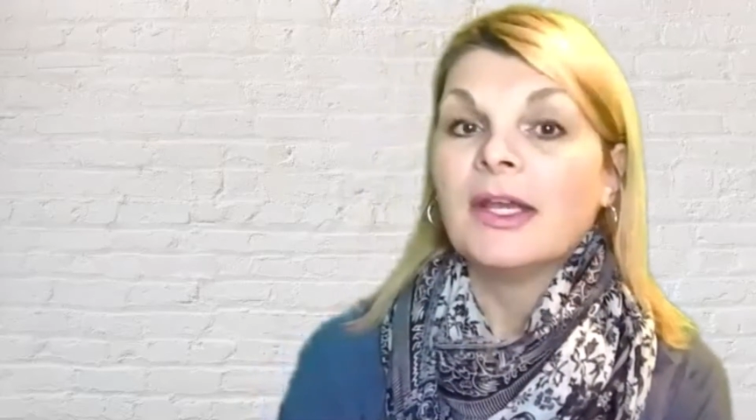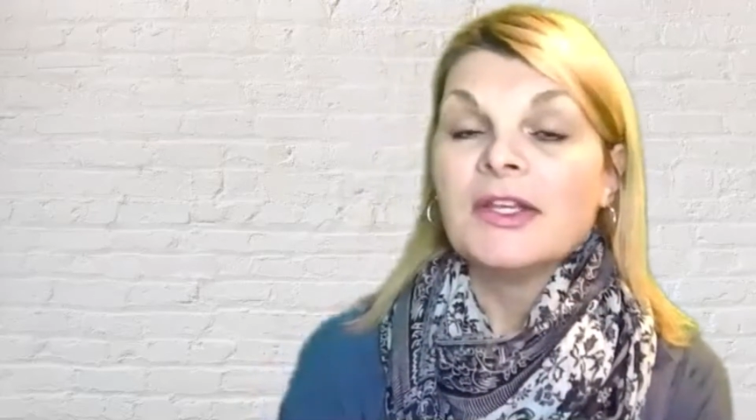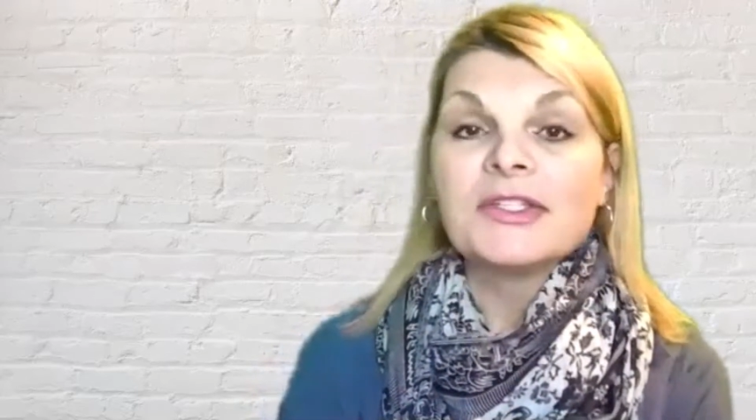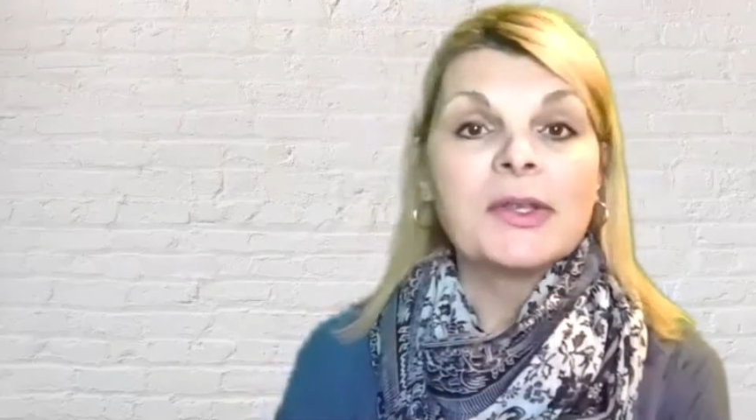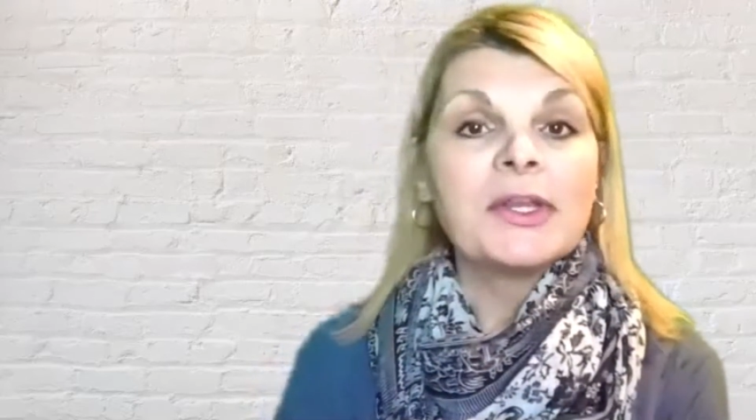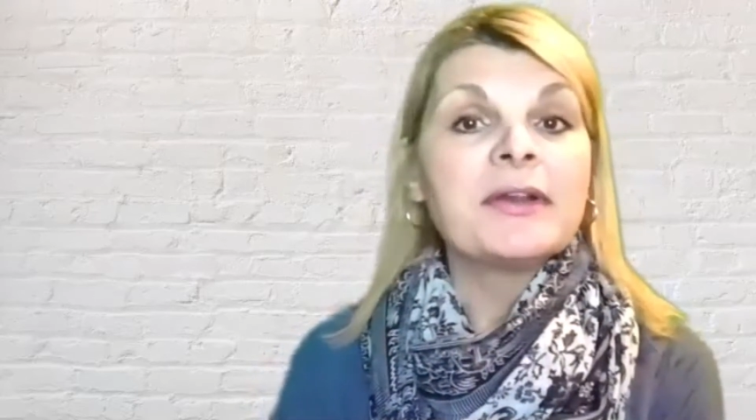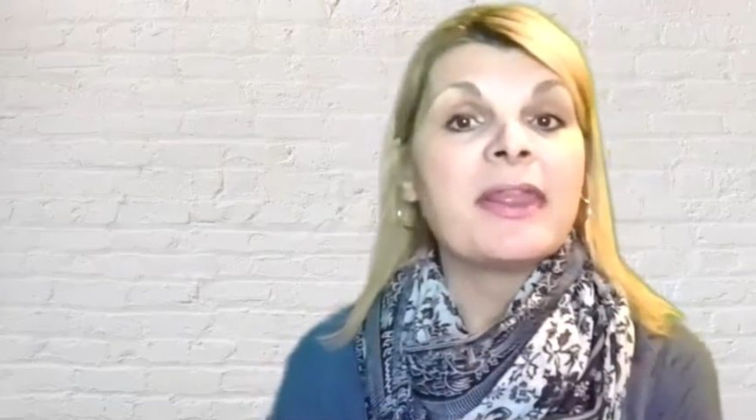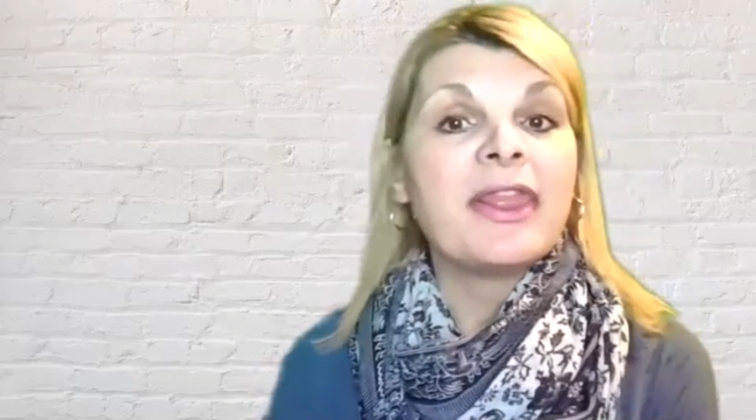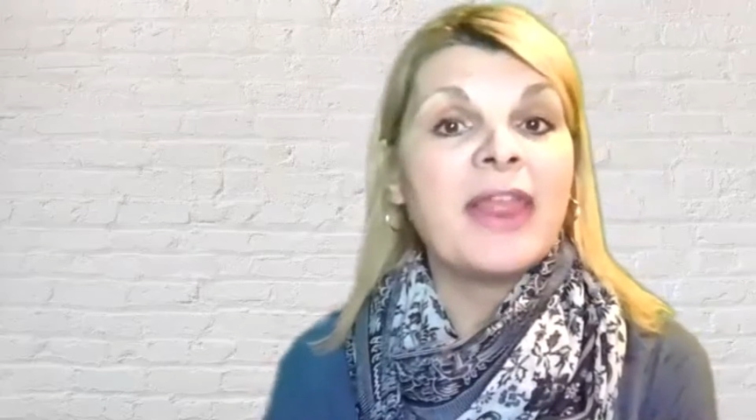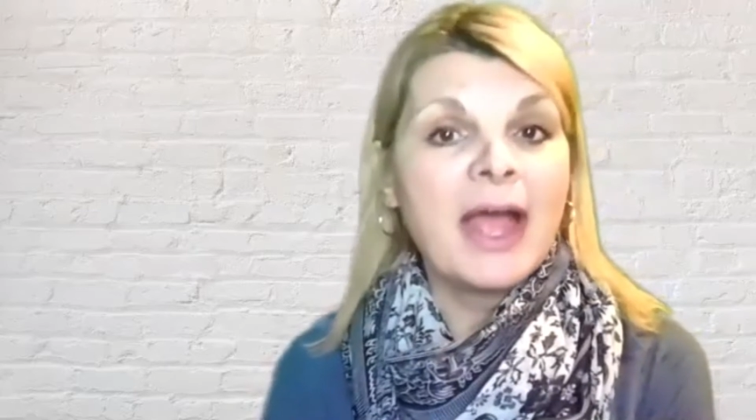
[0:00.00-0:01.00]
So you're
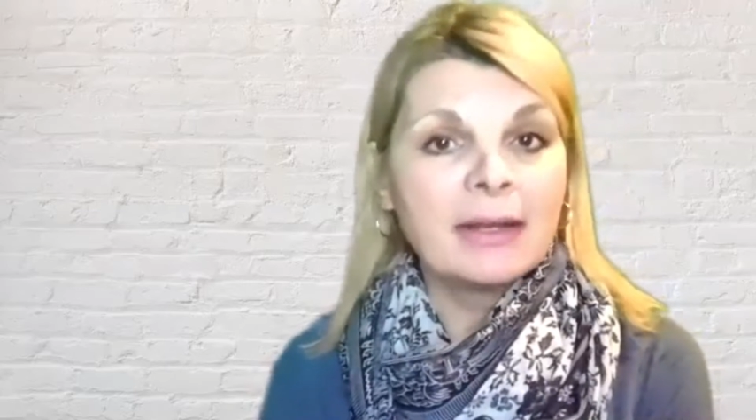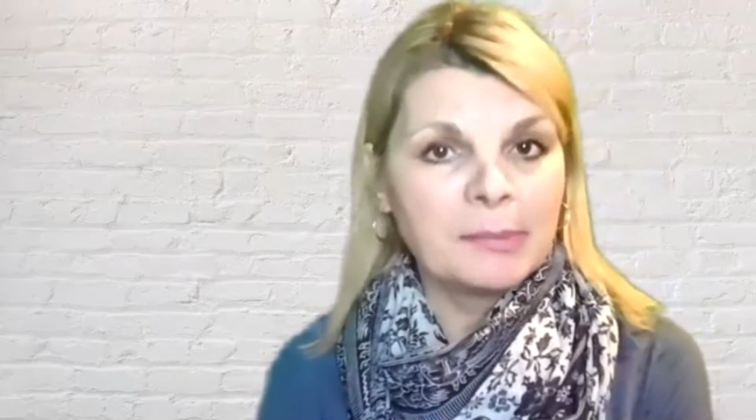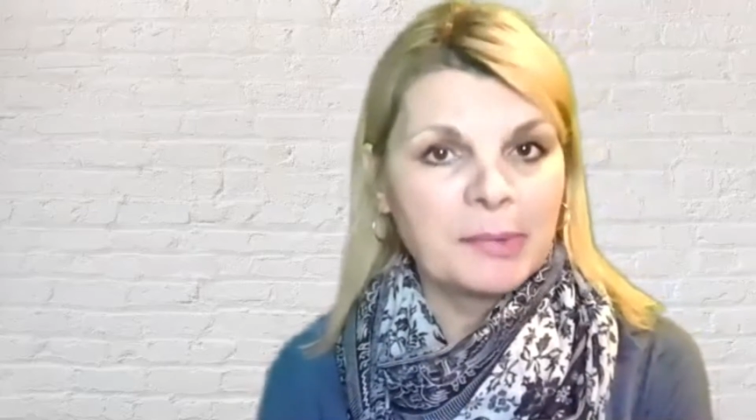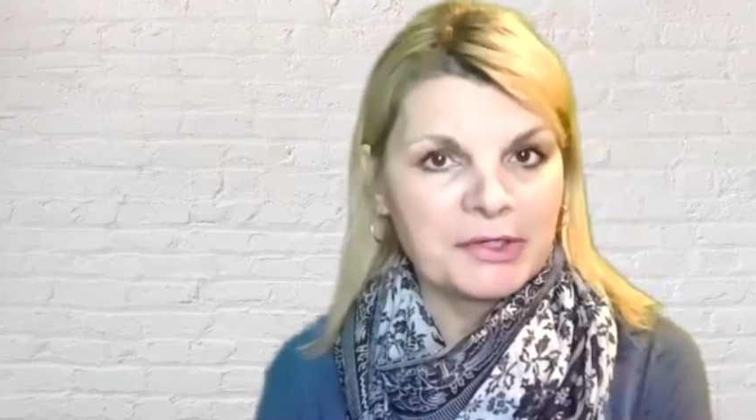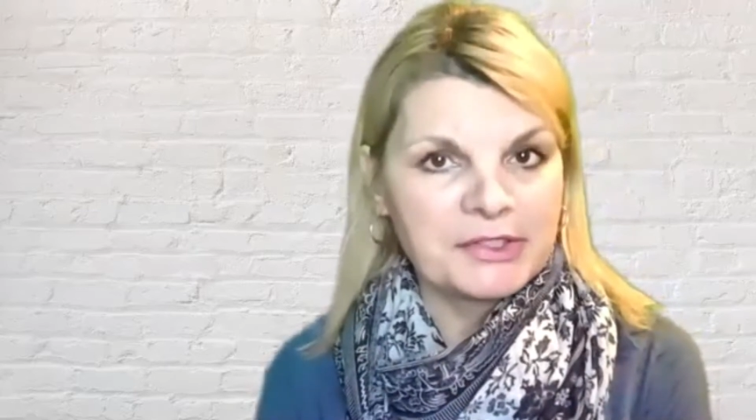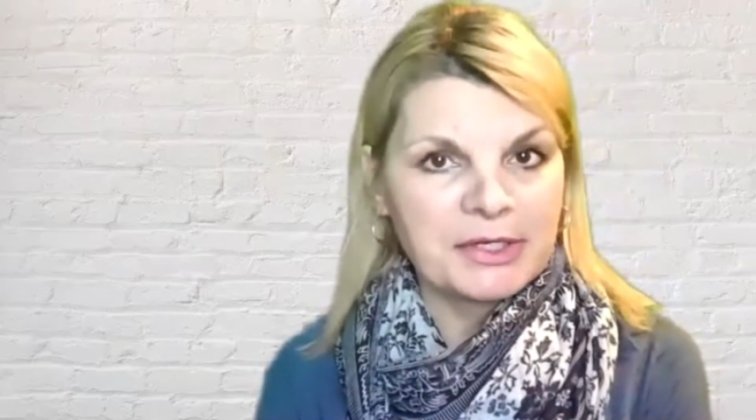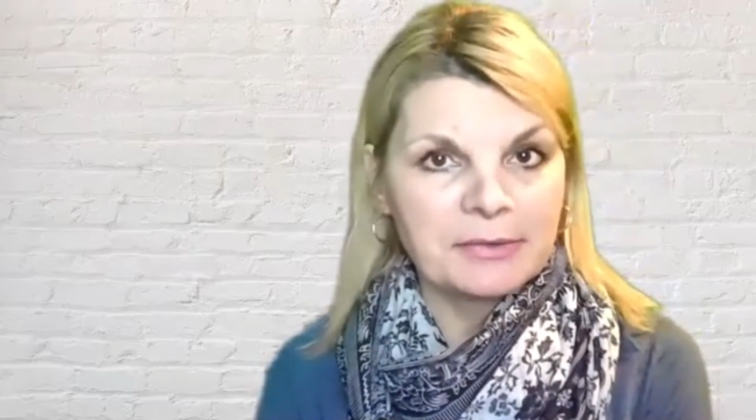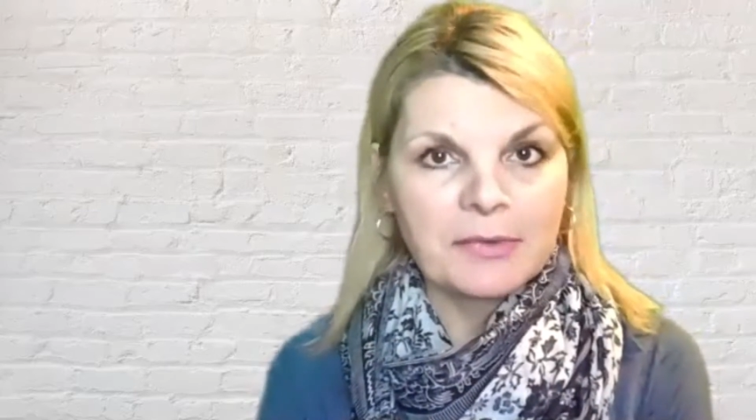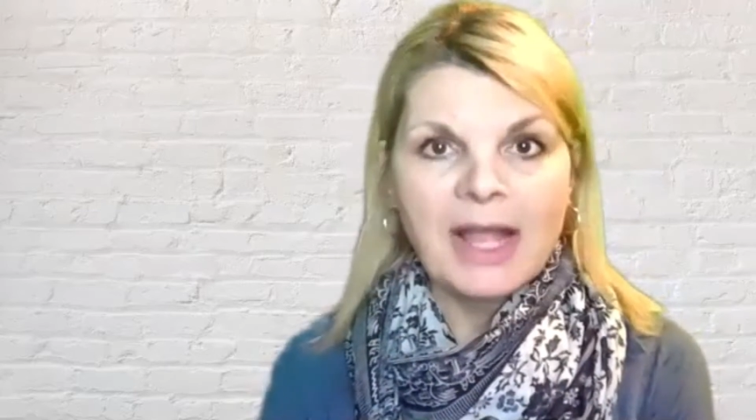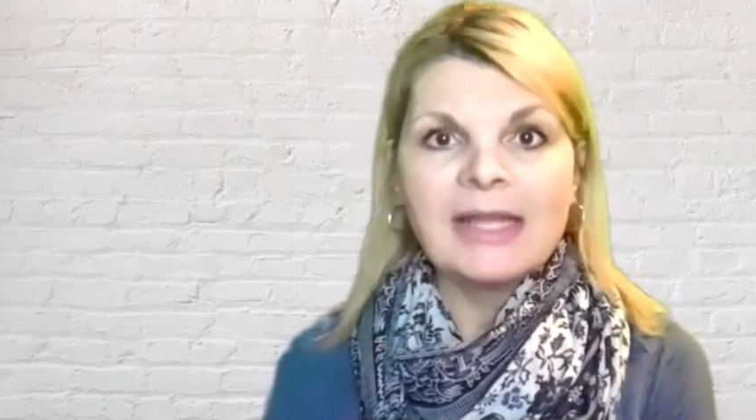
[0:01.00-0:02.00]
that person,
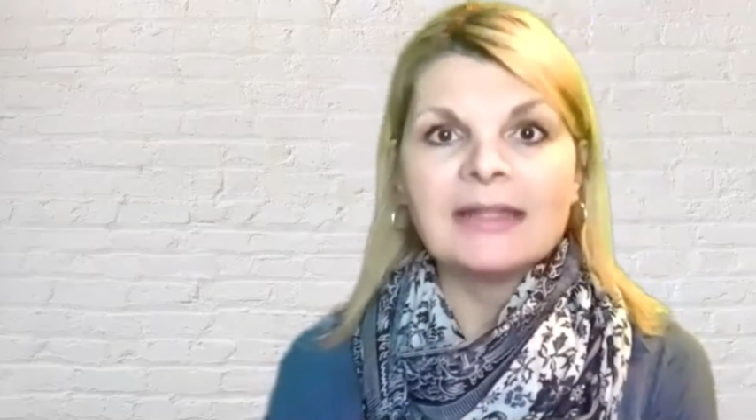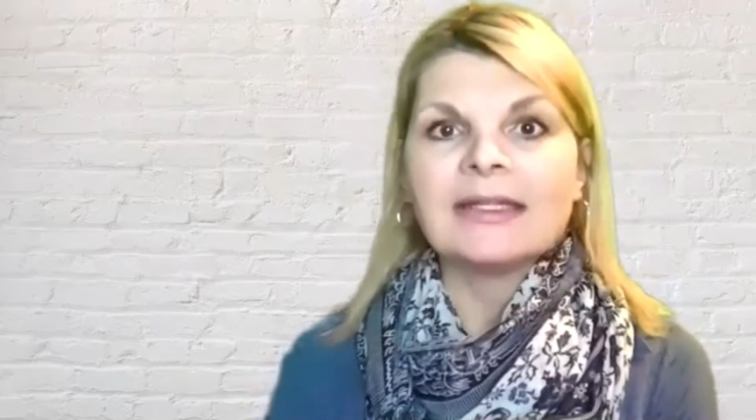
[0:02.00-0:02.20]
right?